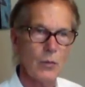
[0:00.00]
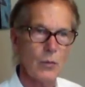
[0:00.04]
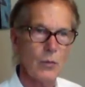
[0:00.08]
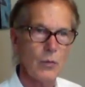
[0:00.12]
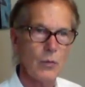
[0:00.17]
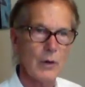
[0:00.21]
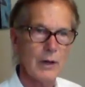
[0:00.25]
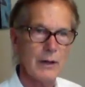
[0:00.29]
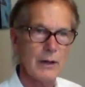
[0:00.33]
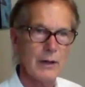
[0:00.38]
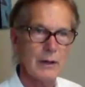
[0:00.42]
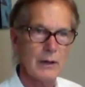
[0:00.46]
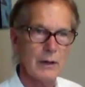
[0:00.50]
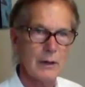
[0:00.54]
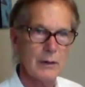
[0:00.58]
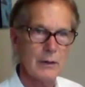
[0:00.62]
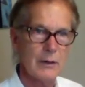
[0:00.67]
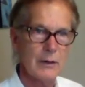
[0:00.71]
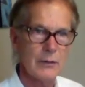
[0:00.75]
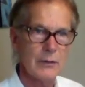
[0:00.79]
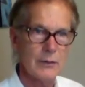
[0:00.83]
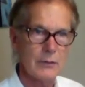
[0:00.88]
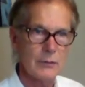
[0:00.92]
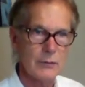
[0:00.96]
what are
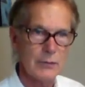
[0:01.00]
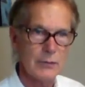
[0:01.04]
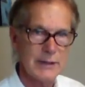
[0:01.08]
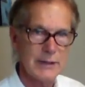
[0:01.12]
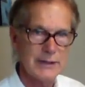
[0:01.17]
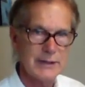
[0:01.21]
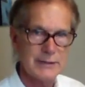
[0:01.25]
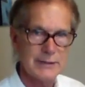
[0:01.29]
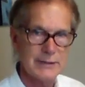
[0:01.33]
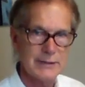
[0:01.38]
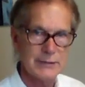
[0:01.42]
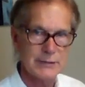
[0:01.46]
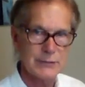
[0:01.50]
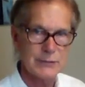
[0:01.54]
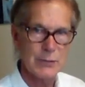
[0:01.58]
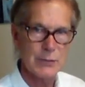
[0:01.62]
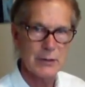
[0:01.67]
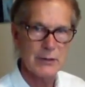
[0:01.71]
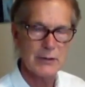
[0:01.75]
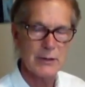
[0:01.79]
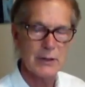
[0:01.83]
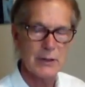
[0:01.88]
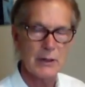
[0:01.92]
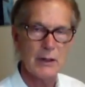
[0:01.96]
the reasons, what
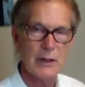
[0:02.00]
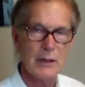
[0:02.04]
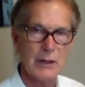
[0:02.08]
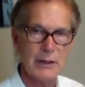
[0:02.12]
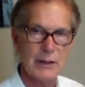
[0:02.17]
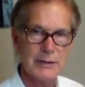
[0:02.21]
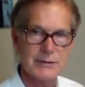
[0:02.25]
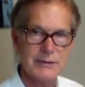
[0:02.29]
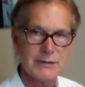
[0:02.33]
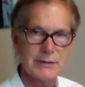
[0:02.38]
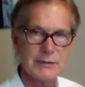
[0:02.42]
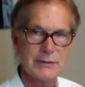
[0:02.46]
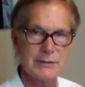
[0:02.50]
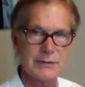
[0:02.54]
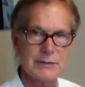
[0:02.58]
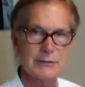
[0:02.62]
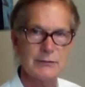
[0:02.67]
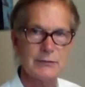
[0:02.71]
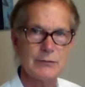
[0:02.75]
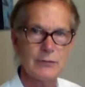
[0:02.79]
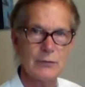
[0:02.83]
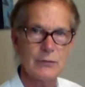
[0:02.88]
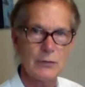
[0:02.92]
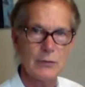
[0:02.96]
are the causes
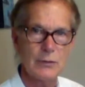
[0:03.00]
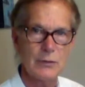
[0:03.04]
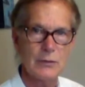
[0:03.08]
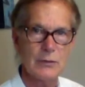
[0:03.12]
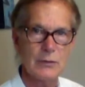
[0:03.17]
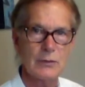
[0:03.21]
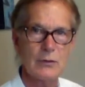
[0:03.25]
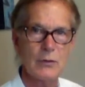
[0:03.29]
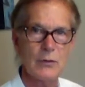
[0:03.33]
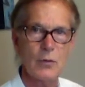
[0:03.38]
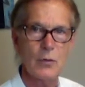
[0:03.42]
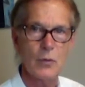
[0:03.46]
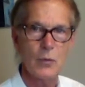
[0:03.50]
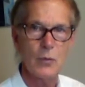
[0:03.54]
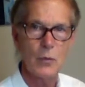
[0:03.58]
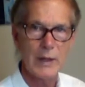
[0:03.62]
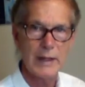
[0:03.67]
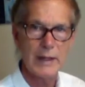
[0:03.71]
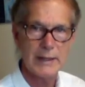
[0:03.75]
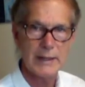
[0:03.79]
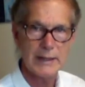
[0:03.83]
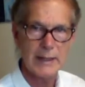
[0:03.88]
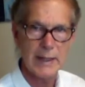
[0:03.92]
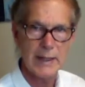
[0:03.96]
for
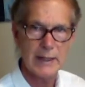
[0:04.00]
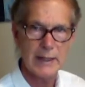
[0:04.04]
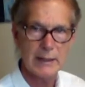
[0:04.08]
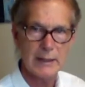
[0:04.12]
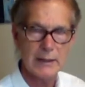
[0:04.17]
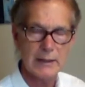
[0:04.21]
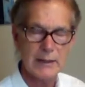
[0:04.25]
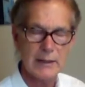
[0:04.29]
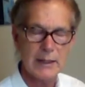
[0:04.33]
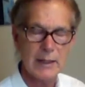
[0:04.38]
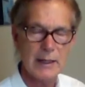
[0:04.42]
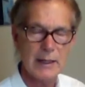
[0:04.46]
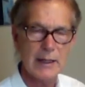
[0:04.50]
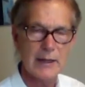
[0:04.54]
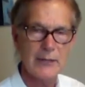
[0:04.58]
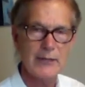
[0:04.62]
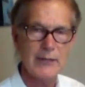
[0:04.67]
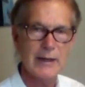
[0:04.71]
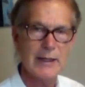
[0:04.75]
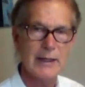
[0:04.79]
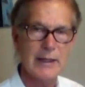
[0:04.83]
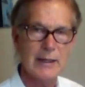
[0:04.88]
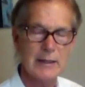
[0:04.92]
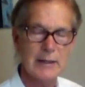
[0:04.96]
weight gain and
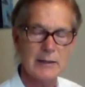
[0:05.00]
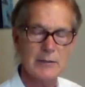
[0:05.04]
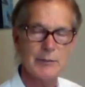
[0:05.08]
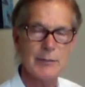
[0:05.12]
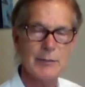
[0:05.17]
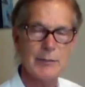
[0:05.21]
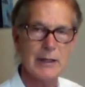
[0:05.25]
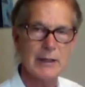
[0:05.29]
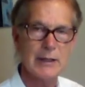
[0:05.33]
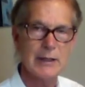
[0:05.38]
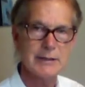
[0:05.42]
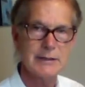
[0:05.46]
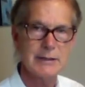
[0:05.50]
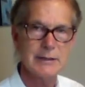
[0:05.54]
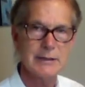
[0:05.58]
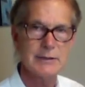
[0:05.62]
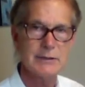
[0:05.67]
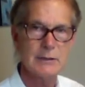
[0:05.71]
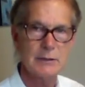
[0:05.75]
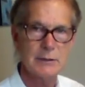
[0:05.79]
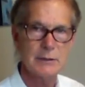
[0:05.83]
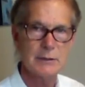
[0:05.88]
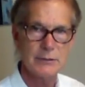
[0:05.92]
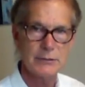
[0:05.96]
the inability
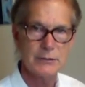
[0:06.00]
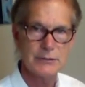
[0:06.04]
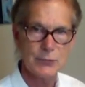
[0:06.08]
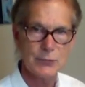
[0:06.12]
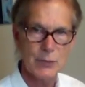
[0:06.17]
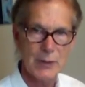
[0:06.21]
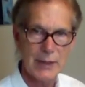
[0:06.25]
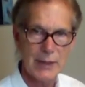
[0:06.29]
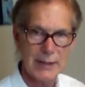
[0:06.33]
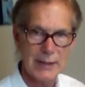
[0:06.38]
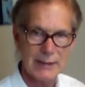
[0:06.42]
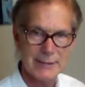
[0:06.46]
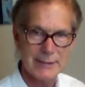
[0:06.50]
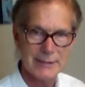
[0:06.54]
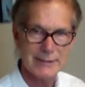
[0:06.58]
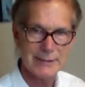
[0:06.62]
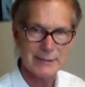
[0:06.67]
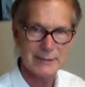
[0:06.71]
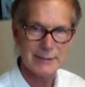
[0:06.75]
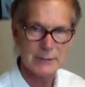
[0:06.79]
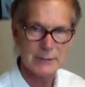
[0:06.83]
to lose weight?